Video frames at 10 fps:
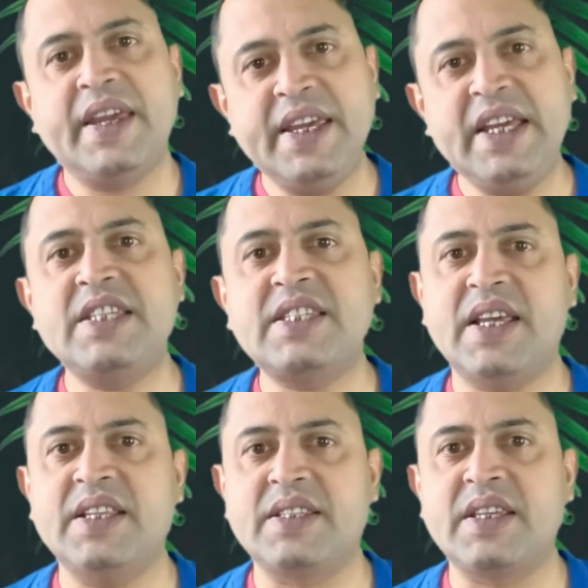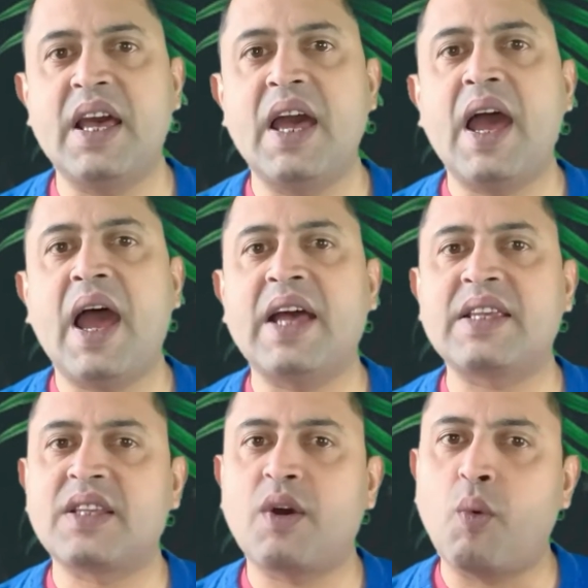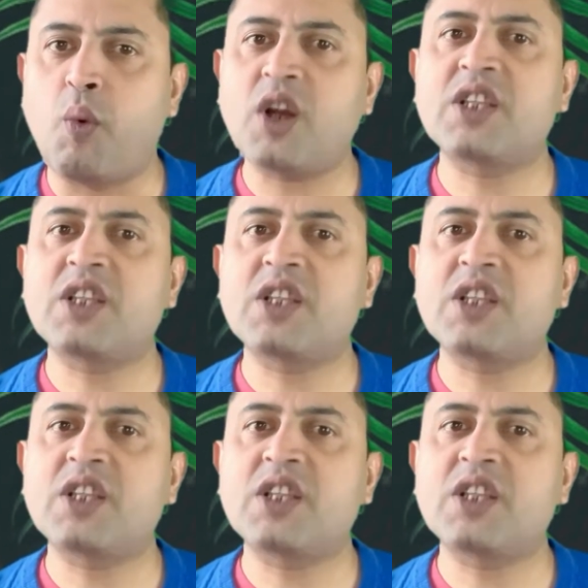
Each sense has what